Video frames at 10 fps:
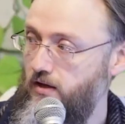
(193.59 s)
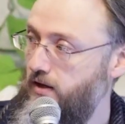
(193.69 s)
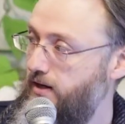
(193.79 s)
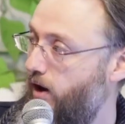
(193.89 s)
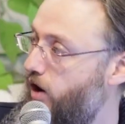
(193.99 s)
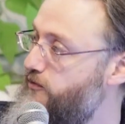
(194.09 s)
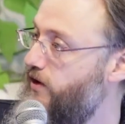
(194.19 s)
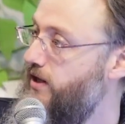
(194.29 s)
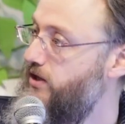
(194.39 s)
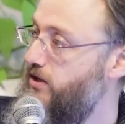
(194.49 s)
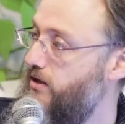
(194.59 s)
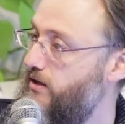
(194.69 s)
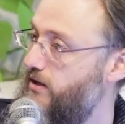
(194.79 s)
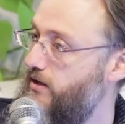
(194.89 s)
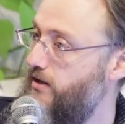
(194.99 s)
Now, hopefully
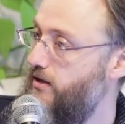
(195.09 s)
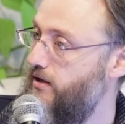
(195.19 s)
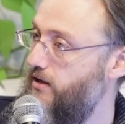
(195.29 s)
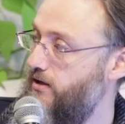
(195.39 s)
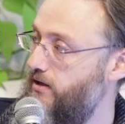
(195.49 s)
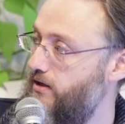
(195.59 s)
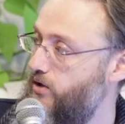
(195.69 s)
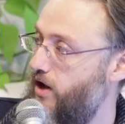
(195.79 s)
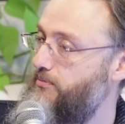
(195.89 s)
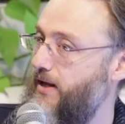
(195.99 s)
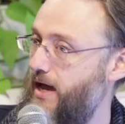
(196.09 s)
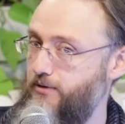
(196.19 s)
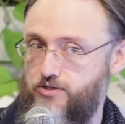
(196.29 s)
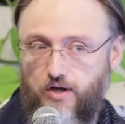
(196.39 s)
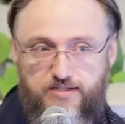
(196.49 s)
you have been
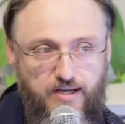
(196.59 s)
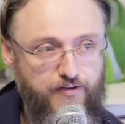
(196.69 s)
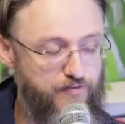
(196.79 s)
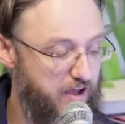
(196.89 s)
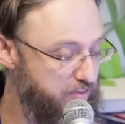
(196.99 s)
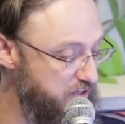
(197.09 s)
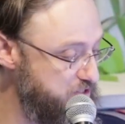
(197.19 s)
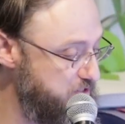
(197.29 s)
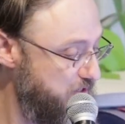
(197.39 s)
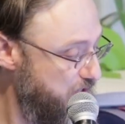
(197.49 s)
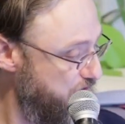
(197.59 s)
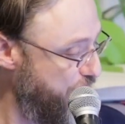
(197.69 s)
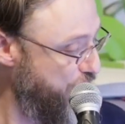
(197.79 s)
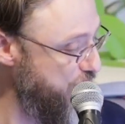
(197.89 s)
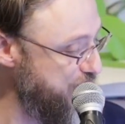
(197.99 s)
able to identify this.
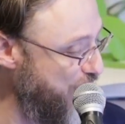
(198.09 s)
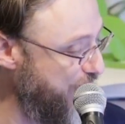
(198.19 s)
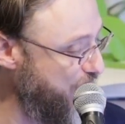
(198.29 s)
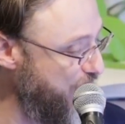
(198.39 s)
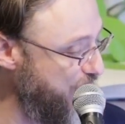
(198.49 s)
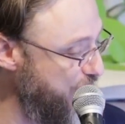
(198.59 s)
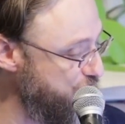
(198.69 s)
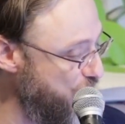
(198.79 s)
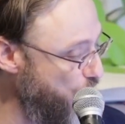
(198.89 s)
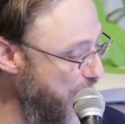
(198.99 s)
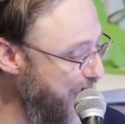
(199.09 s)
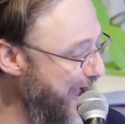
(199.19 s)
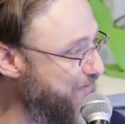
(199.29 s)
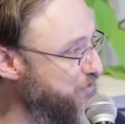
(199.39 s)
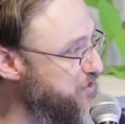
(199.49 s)
The first line kind of gives it away.
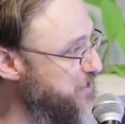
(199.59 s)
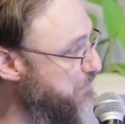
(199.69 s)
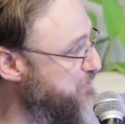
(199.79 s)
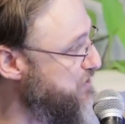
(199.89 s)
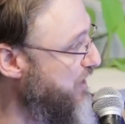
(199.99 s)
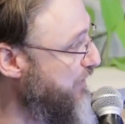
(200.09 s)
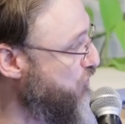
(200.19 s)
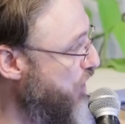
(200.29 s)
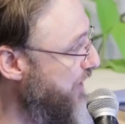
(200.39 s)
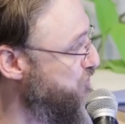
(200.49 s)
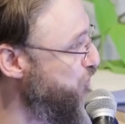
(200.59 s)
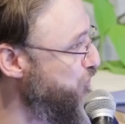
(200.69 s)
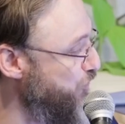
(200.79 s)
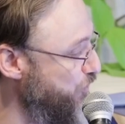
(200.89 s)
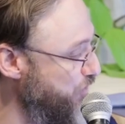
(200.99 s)
"Out of the depths, I cry to
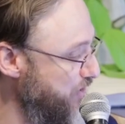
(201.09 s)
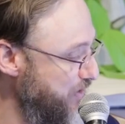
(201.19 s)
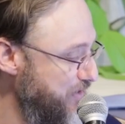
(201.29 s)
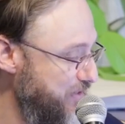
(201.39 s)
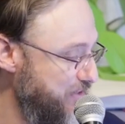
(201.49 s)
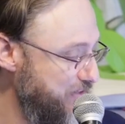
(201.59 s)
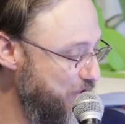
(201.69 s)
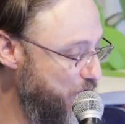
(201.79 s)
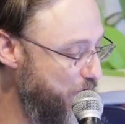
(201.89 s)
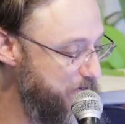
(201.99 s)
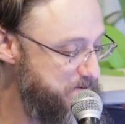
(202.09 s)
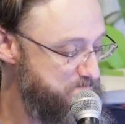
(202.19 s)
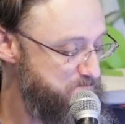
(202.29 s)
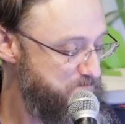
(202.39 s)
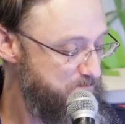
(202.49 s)
you, Lord,
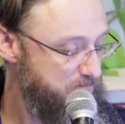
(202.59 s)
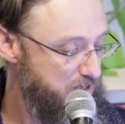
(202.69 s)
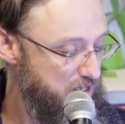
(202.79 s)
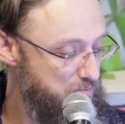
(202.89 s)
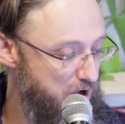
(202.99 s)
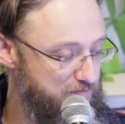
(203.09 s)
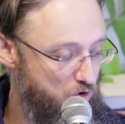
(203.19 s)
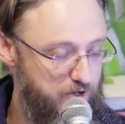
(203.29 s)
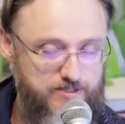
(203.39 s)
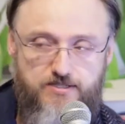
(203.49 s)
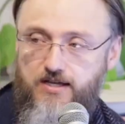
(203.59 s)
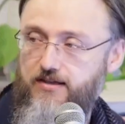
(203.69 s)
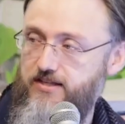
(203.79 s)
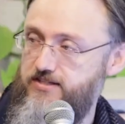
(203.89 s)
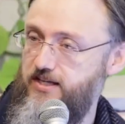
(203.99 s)
hear my voice."
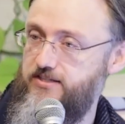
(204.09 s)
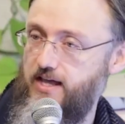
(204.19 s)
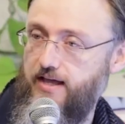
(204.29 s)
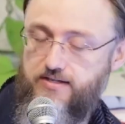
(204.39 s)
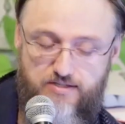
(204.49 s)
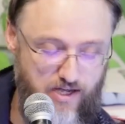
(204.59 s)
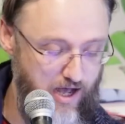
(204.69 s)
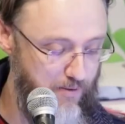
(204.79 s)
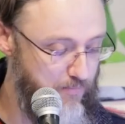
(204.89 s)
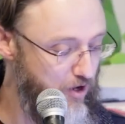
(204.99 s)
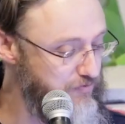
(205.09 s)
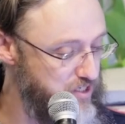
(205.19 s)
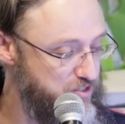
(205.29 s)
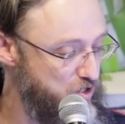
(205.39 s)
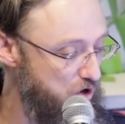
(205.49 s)
This is a psalm of
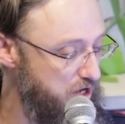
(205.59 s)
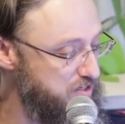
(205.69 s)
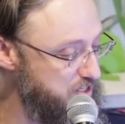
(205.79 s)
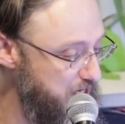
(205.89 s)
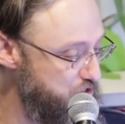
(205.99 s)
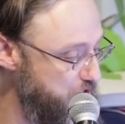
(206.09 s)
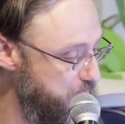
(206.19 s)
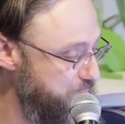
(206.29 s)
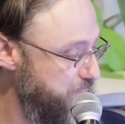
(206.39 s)
disorientation.